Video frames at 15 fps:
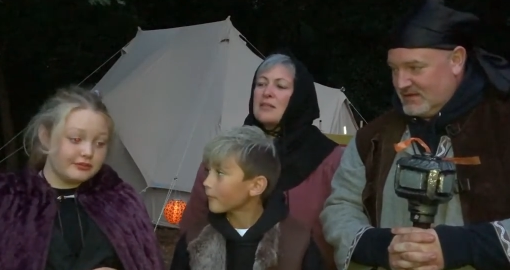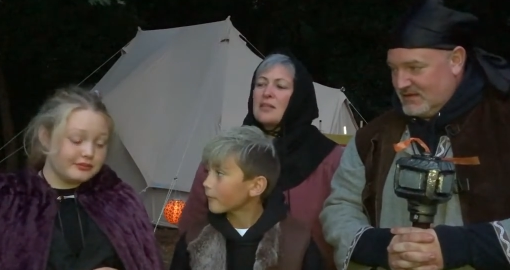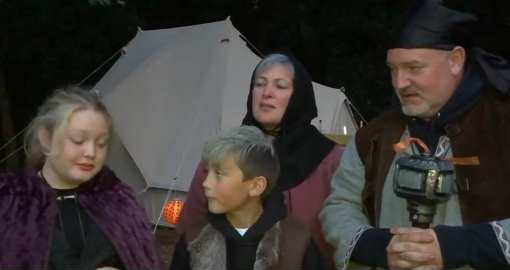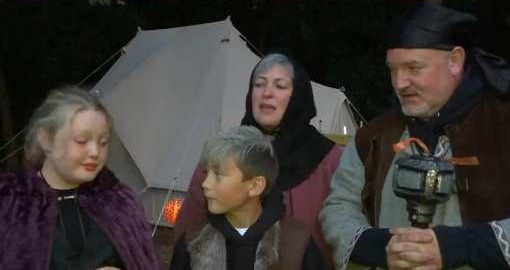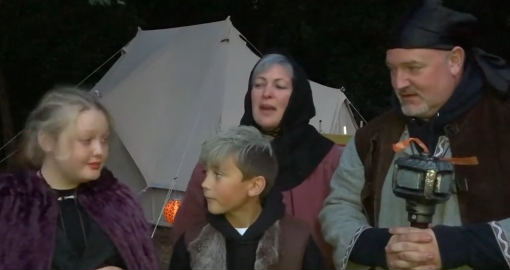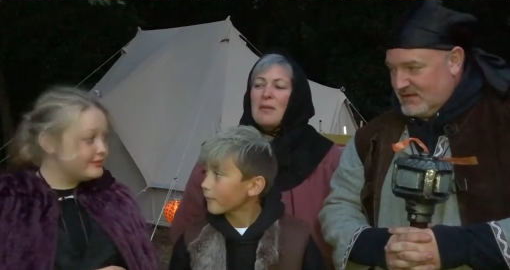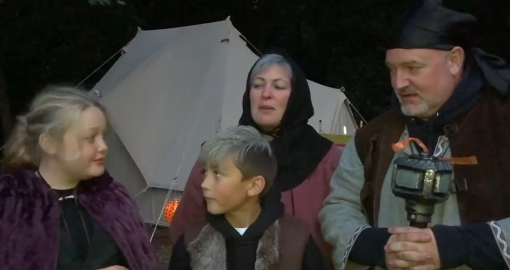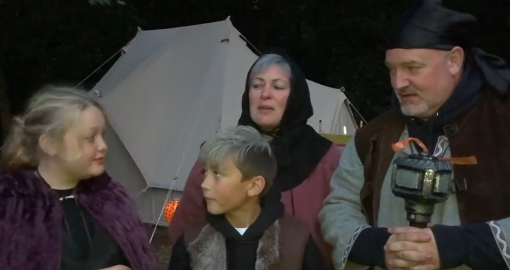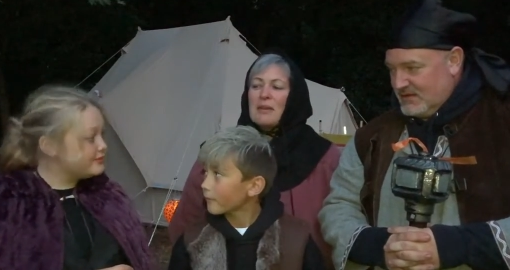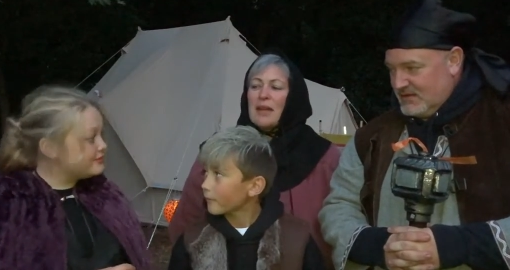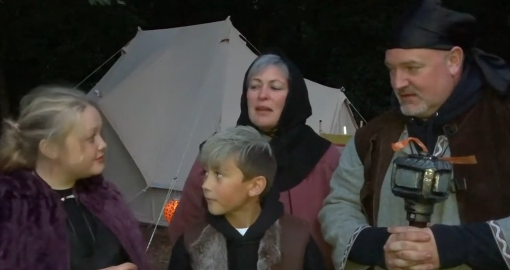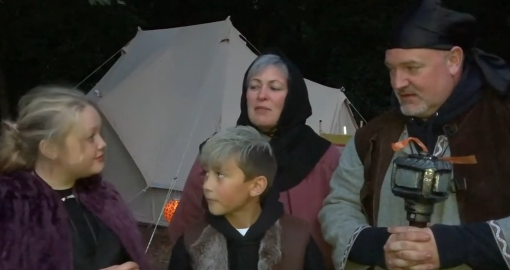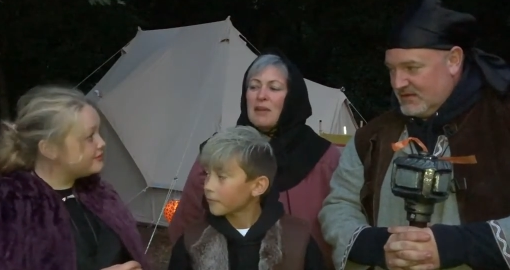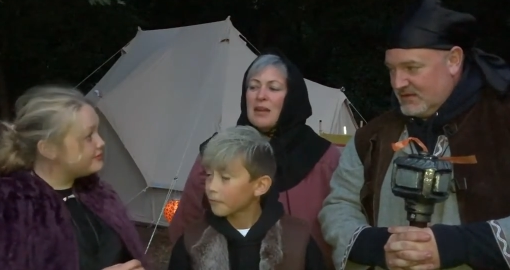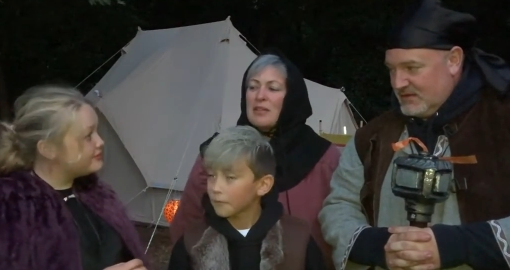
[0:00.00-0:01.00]
Speaker 1: so yeah, we
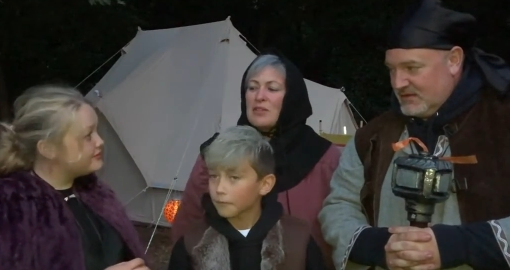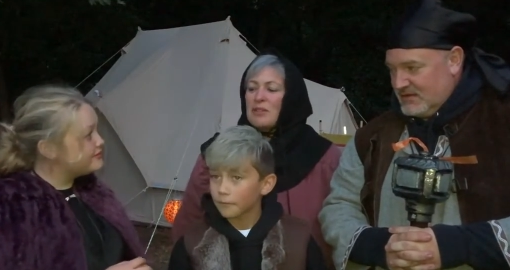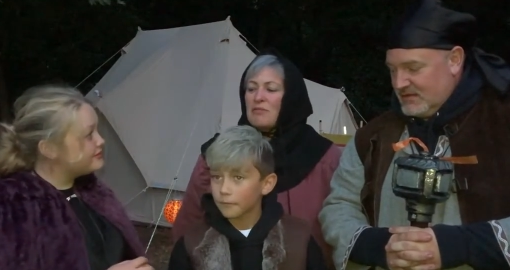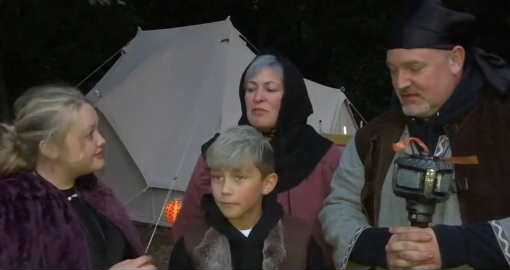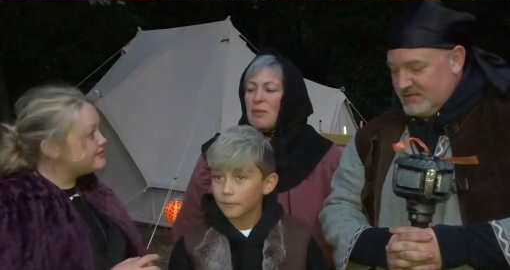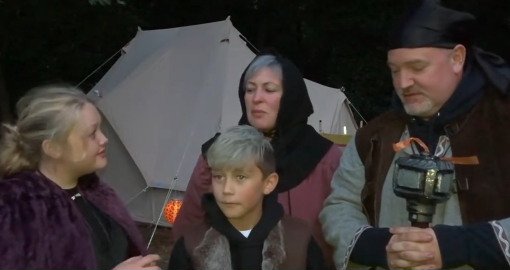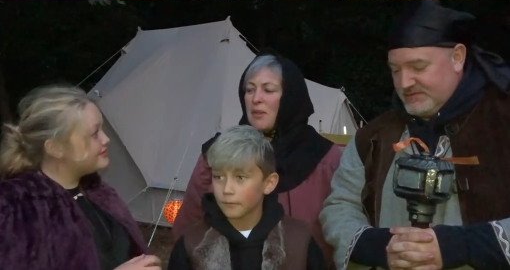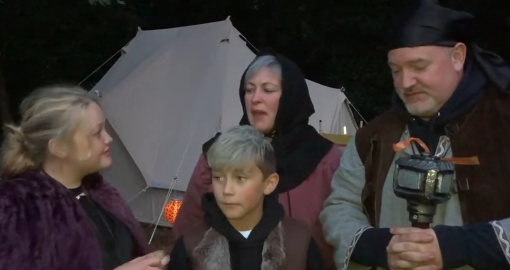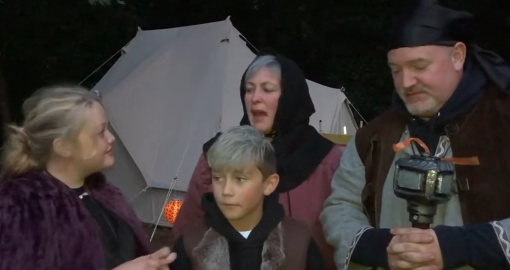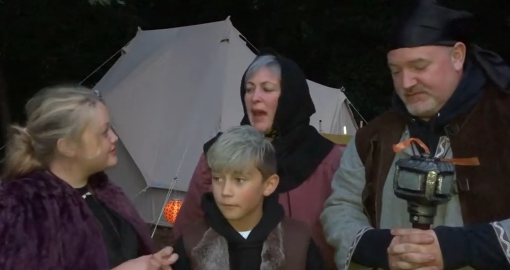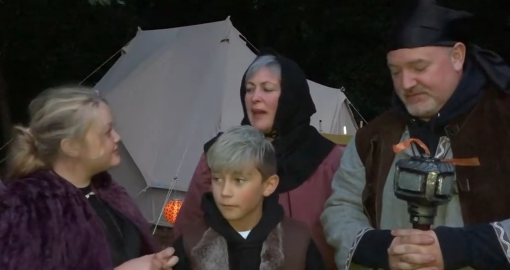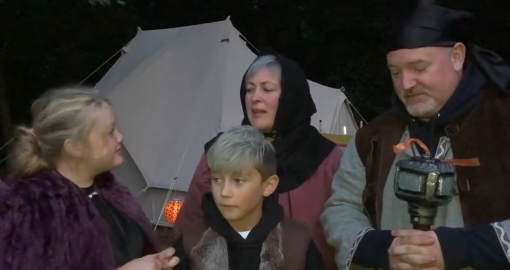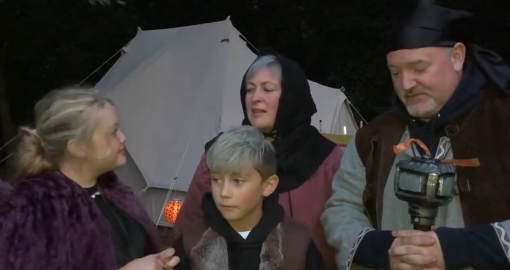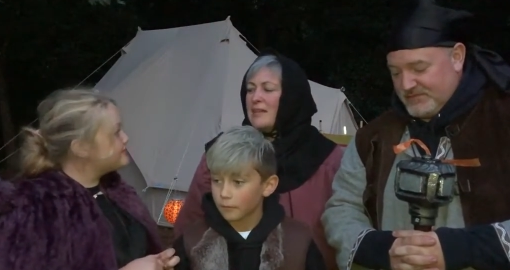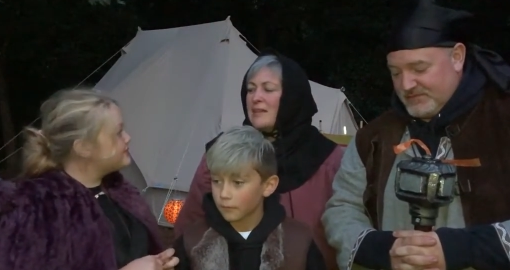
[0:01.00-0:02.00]
kind of had good fun with
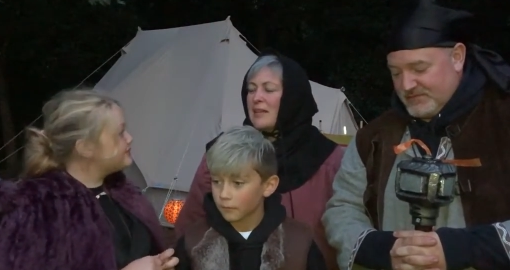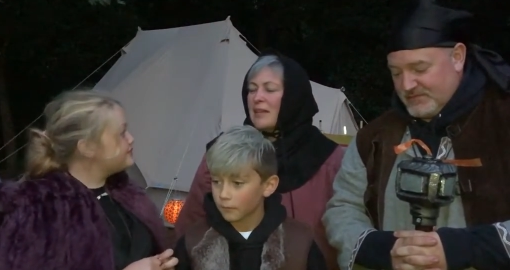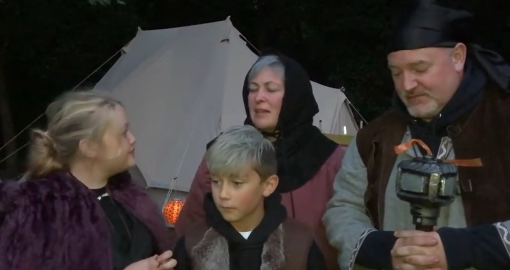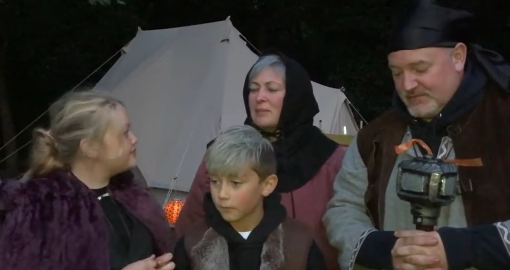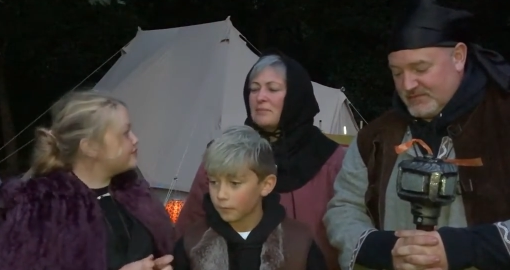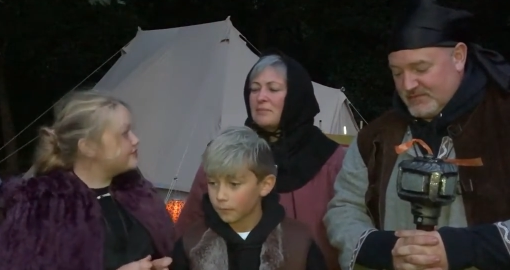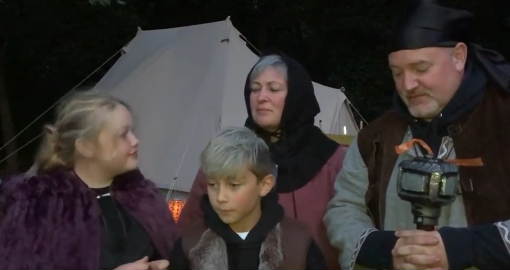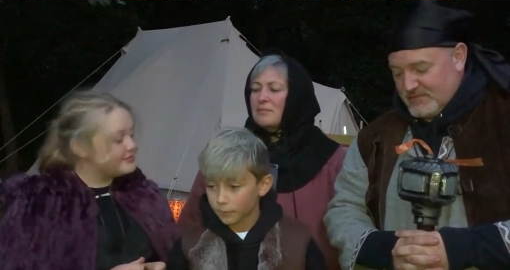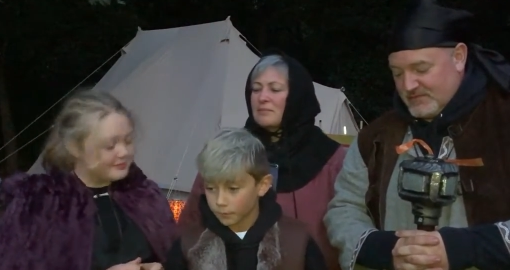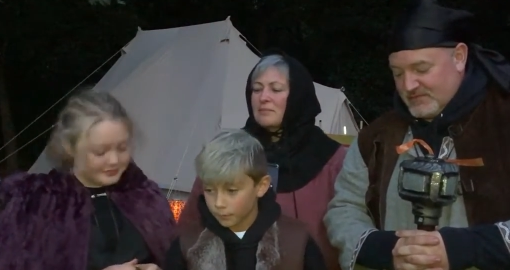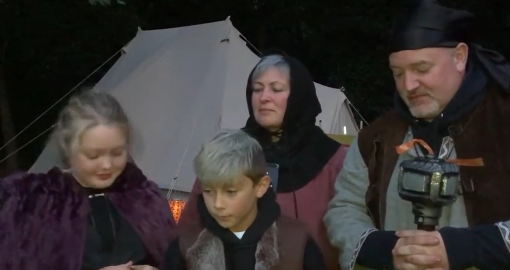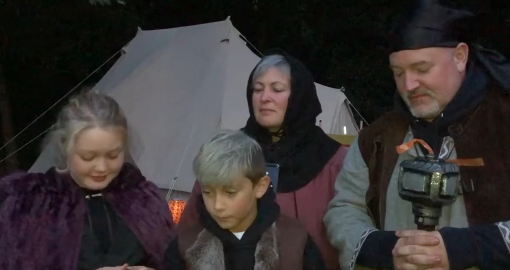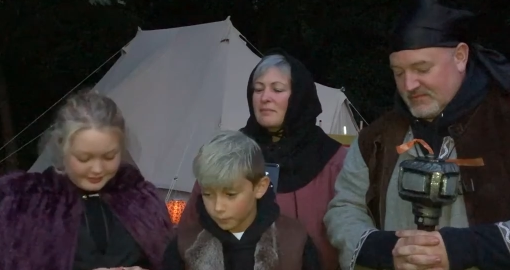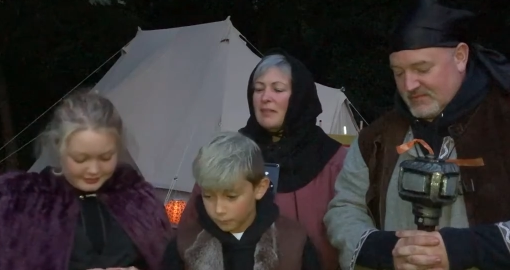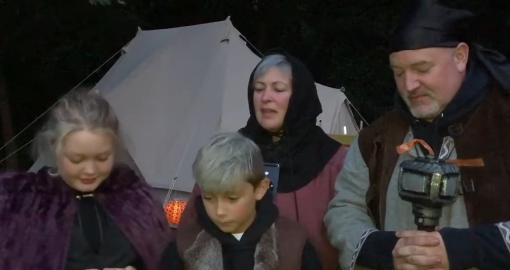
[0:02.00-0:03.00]
that and. Uh,
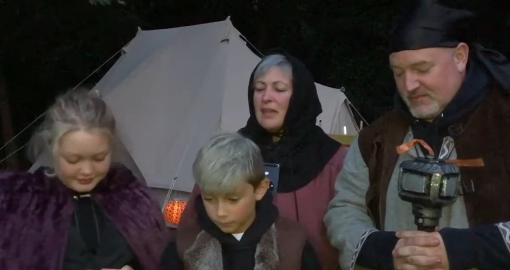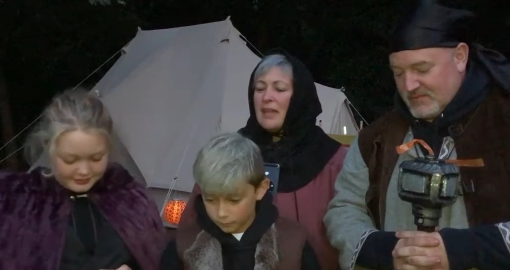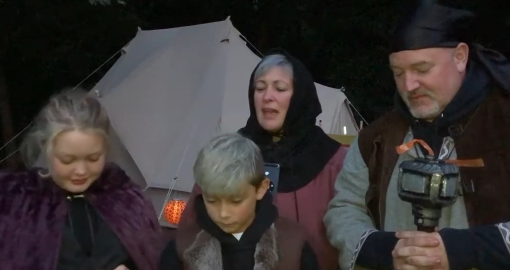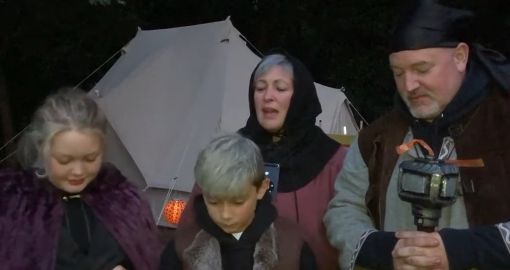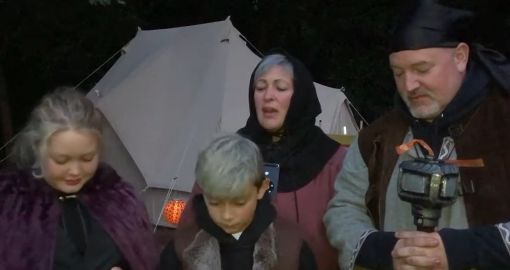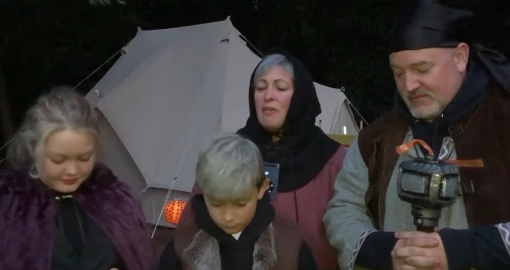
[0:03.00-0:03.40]
yeah,